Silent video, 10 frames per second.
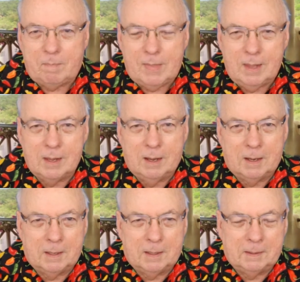uh,
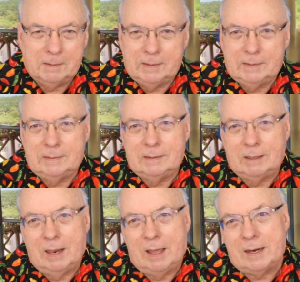a
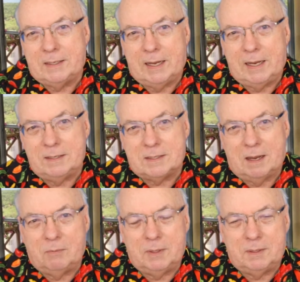lot of days I
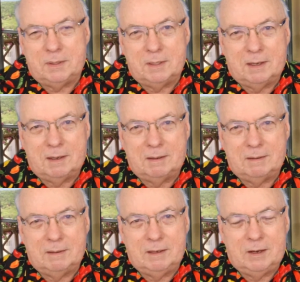would
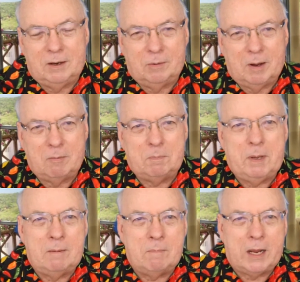be in
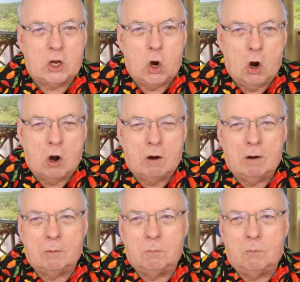my
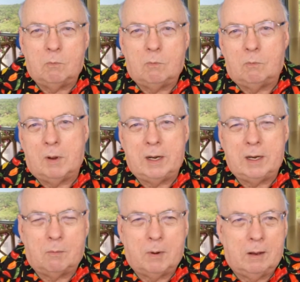car running
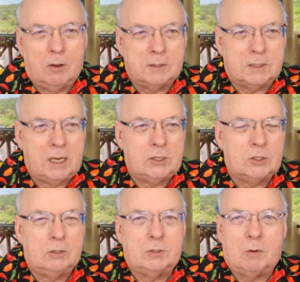around Los
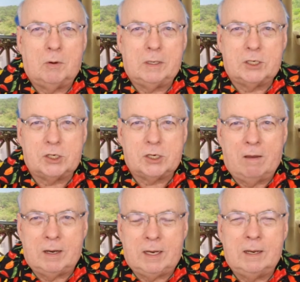Angeles or Orange
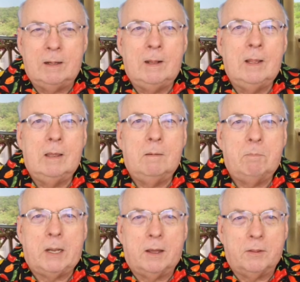County,
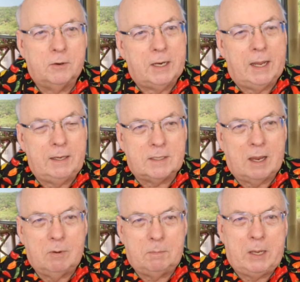but other days I
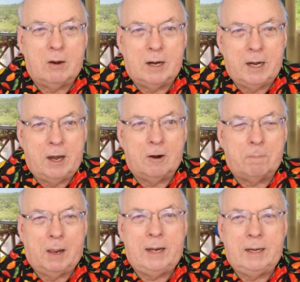would be on an
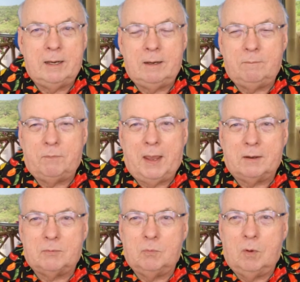airplane. And in
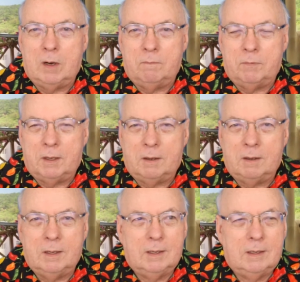fact, one of the
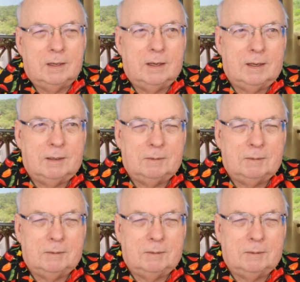uh,